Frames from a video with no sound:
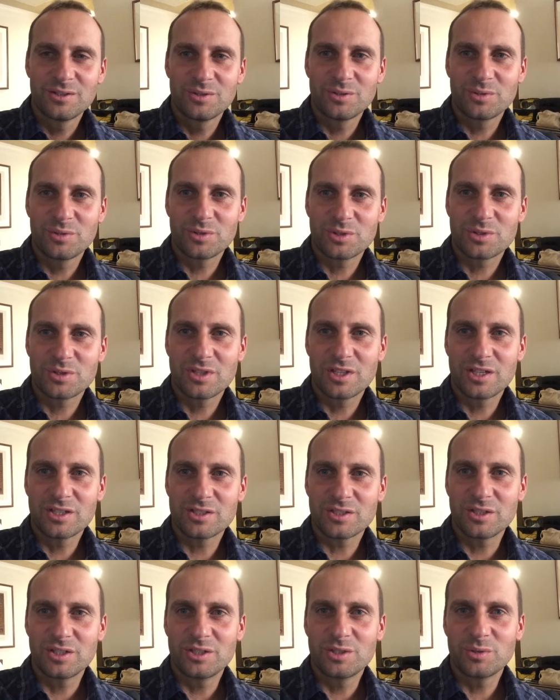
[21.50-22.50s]
all the things
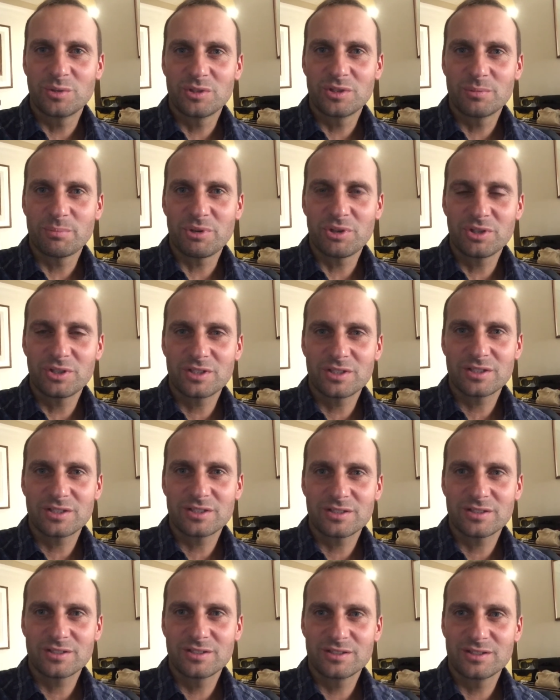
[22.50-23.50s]
that need doing on the
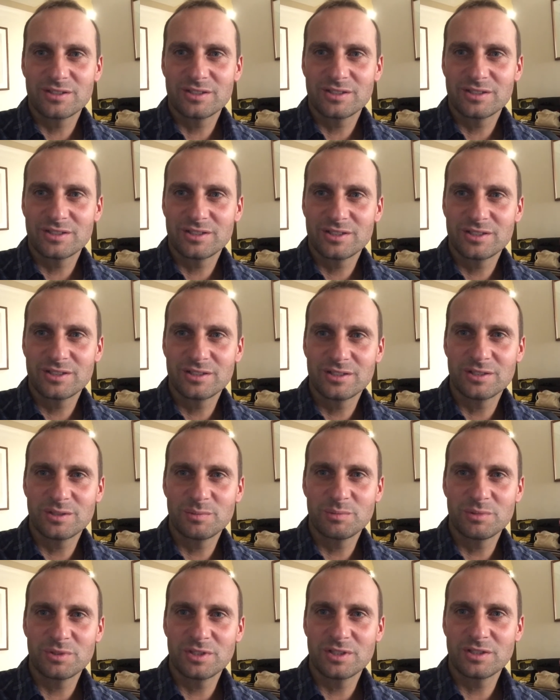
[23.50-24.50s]
bikes and, uh,
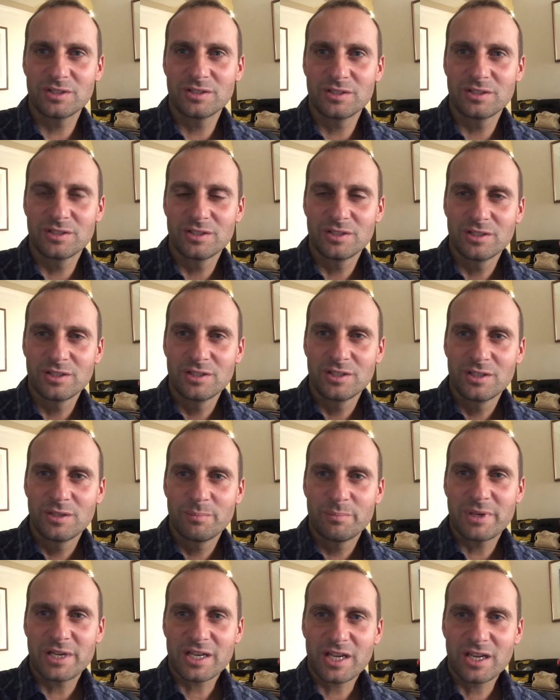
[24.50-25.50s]
and we
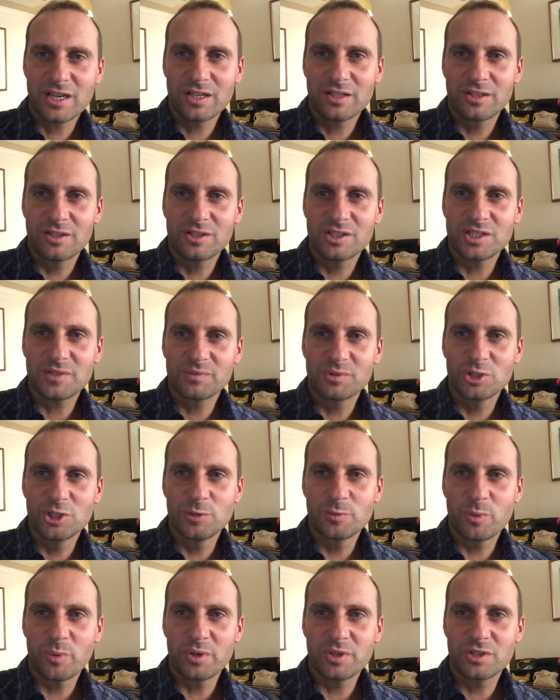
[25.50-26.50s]
packing and then this
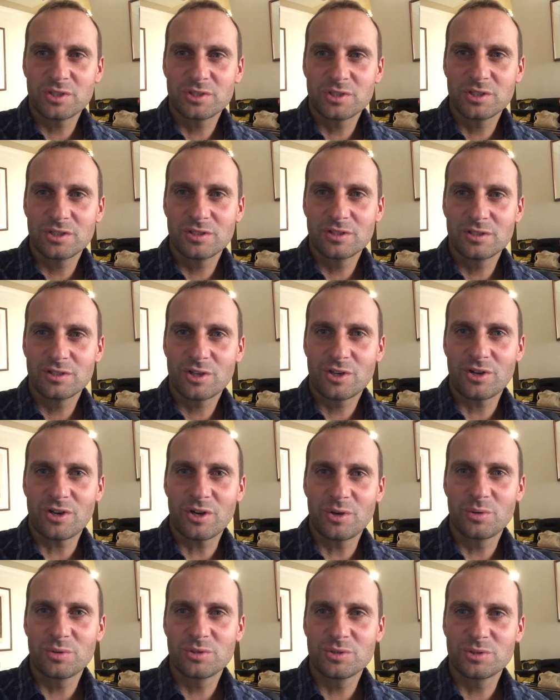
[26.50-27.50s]
afternoon we went to see the
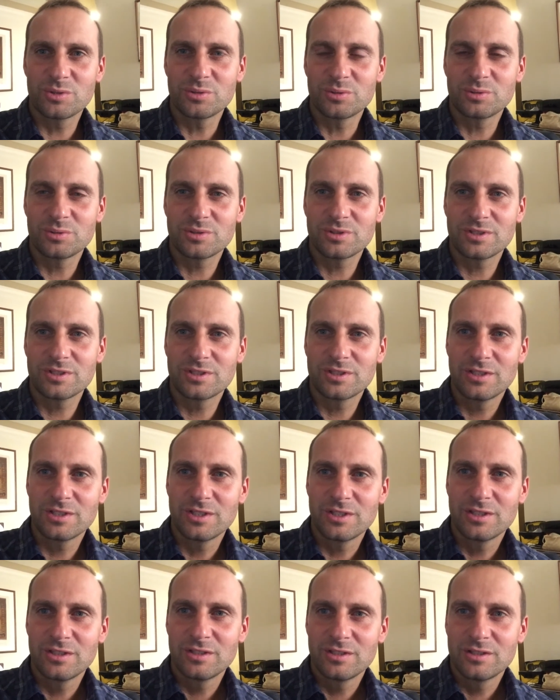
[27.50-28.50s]
Crown Jewels
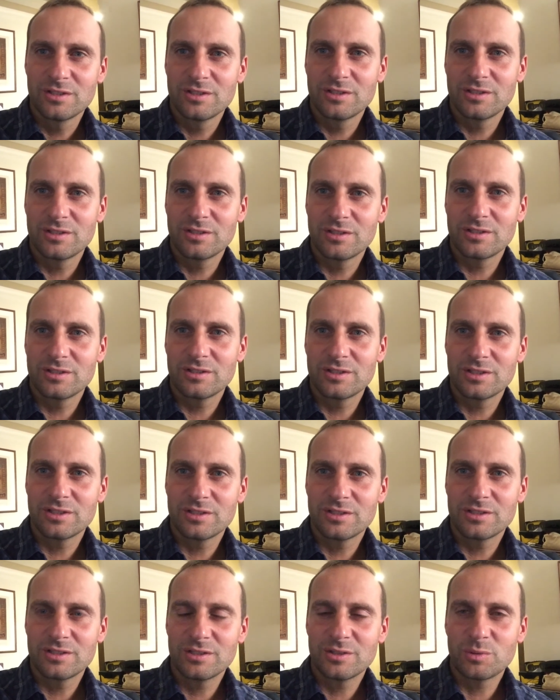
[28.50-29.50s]
and
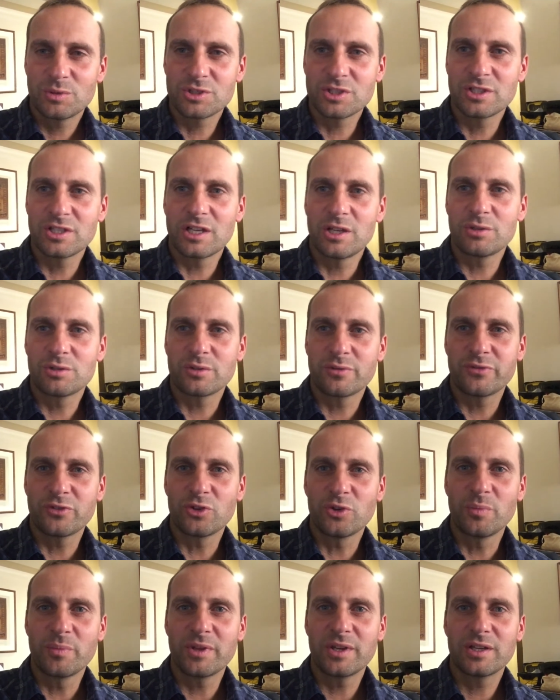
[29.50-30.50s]
uh, wasn't allowed to
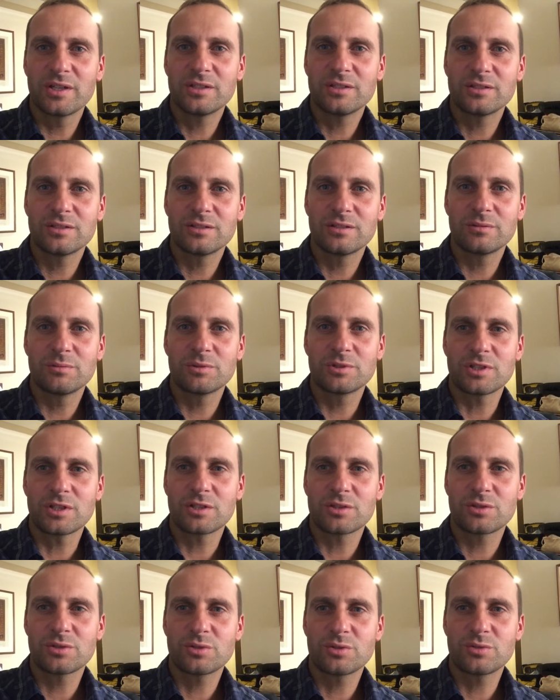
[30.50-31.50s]
film there. It was
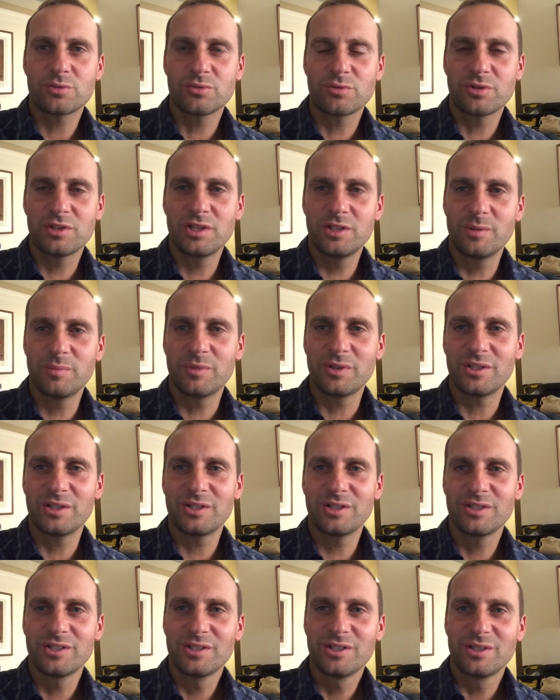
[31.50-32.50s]

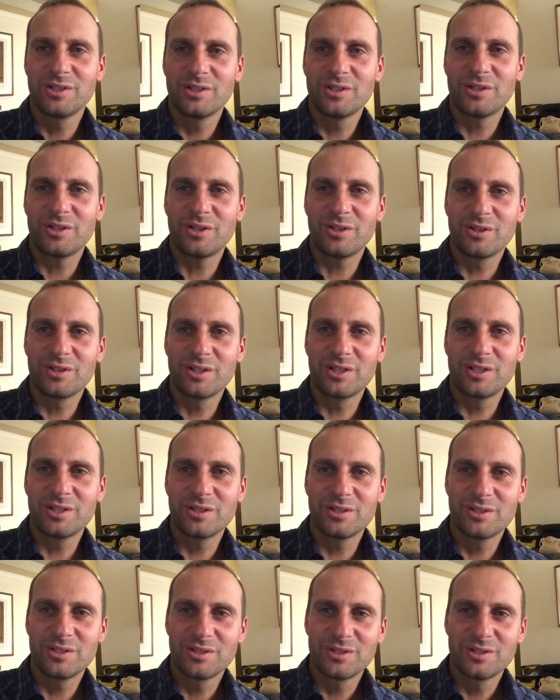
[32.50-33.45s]
extremely highly